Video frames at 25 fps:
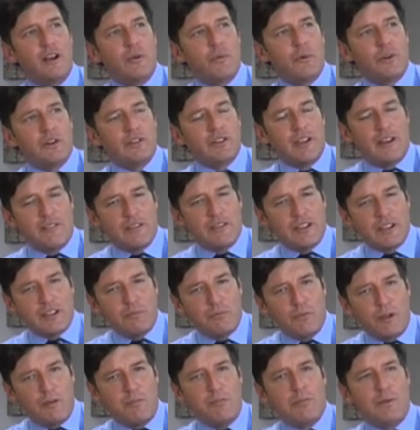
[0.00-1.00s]
Whereas having it
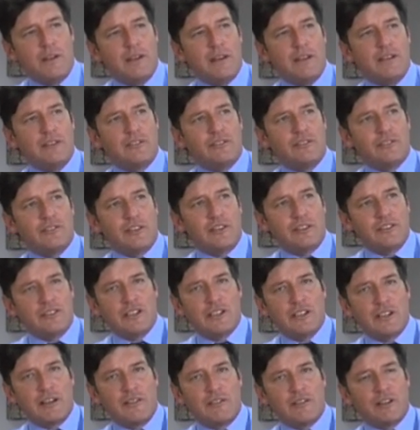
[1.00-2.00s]
in one place and
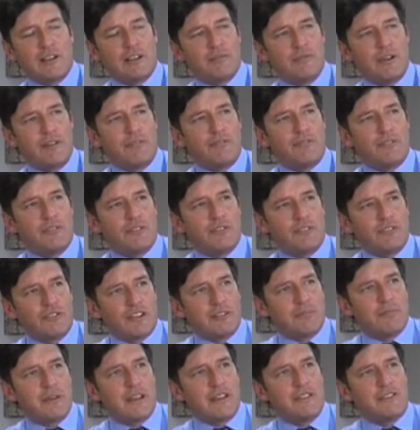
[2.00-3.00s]
geographically referenced,
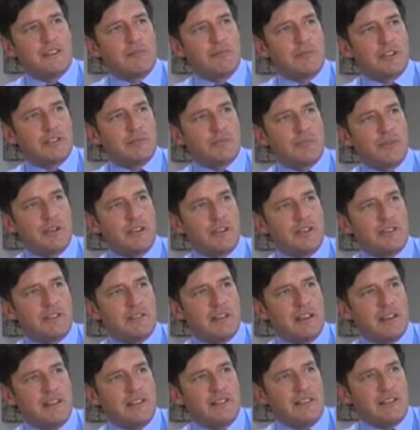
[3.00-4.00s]
it makes it much more
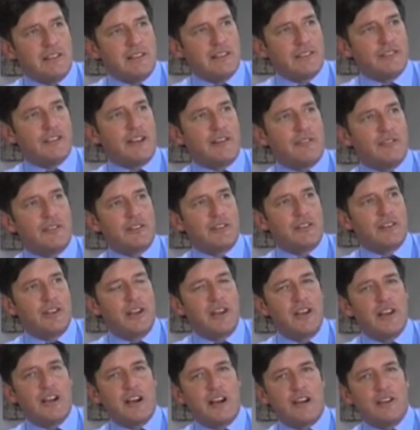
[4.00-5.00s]
easily discovered.
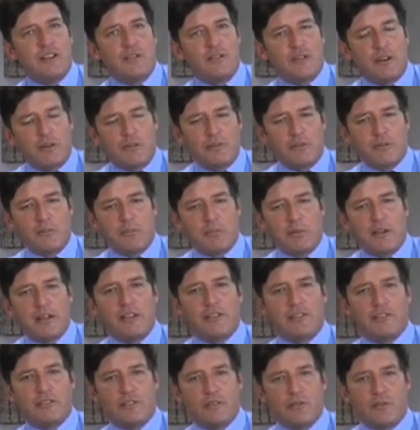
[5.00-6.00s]
And you go to the
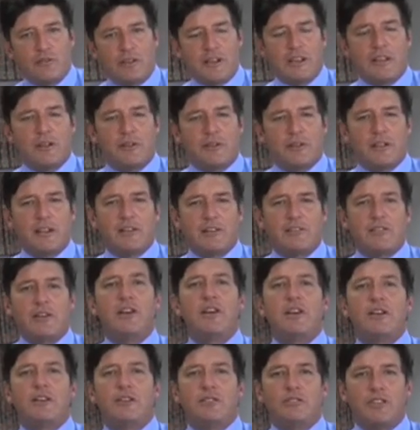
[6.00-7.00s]
place and you click on it,
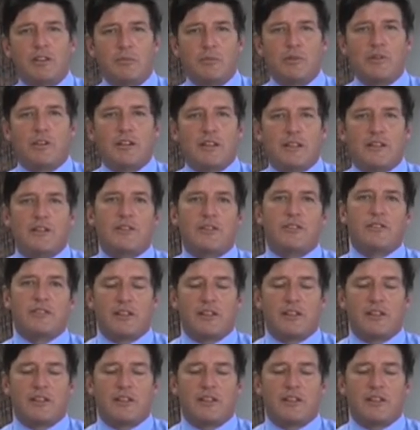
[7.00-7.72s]
you double click on,